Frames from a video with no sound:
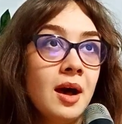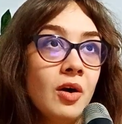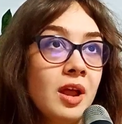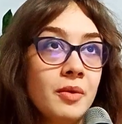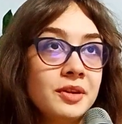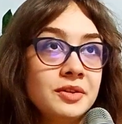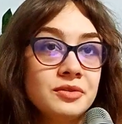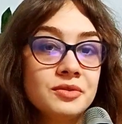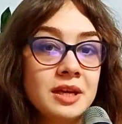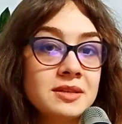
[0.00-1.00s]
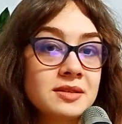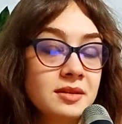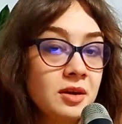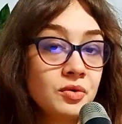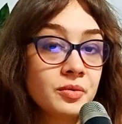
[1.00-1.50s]
All I want to do is
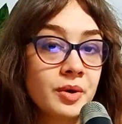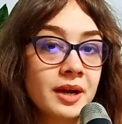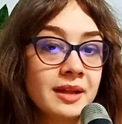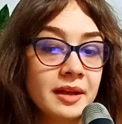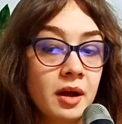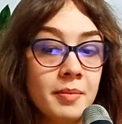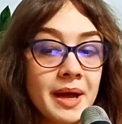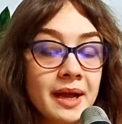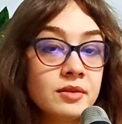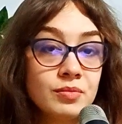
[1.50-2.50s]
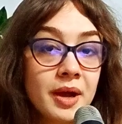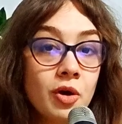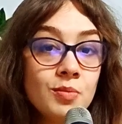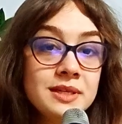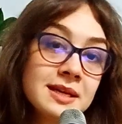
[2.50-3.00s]
go to work and then come back and do my
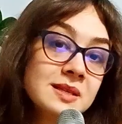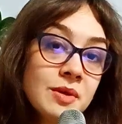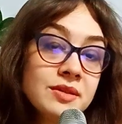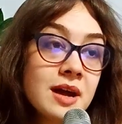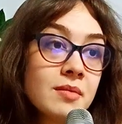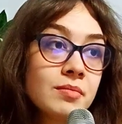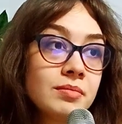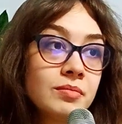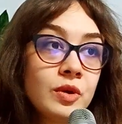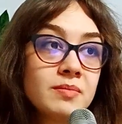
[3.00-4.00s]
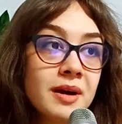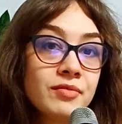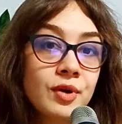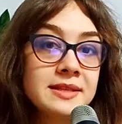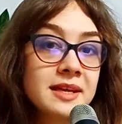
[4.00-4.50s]
hobbies and spend time with my
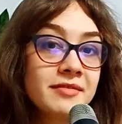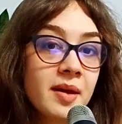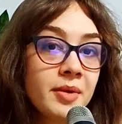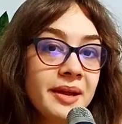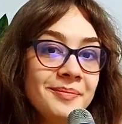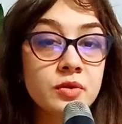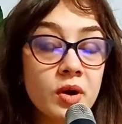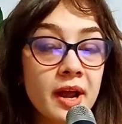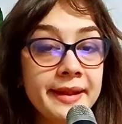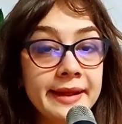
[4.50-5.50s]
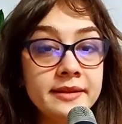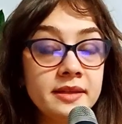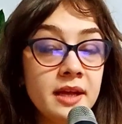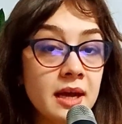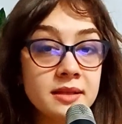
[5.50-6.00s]
friends and family. The work
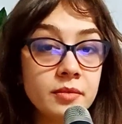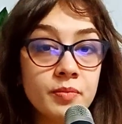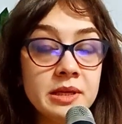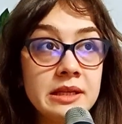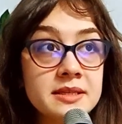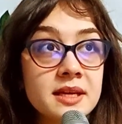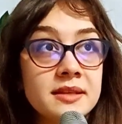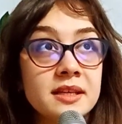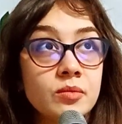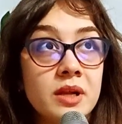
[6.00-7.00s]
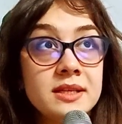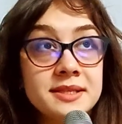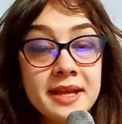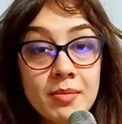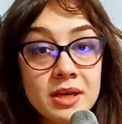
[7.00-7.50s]
identity at the moment is not that well
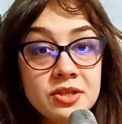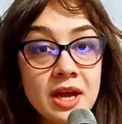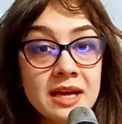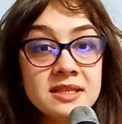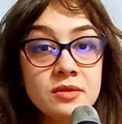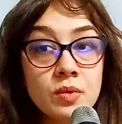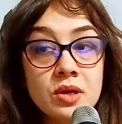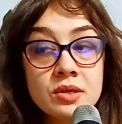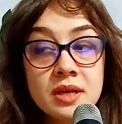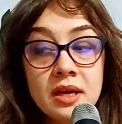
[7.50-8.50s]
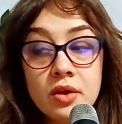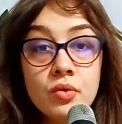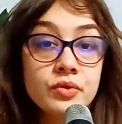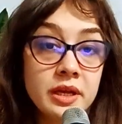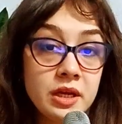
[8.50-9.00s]
established as it was, I don't
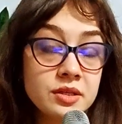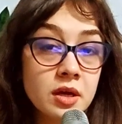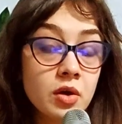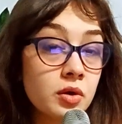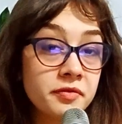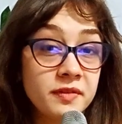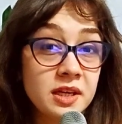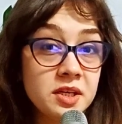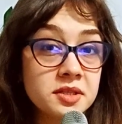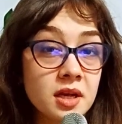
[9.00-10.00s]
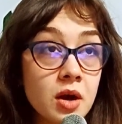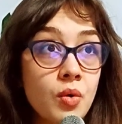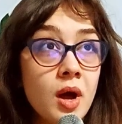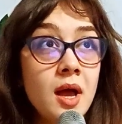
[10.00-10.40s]
know, 10 years ago or 15 years ago.